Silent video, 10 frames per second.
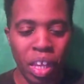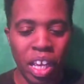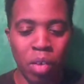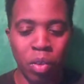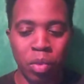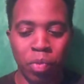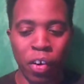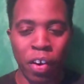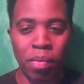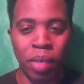it was
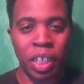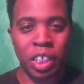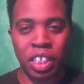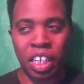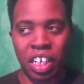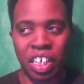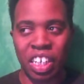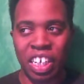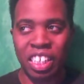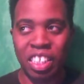very much
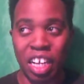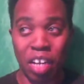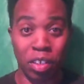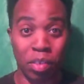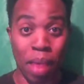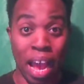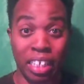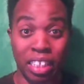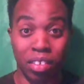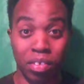it was
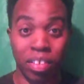massive.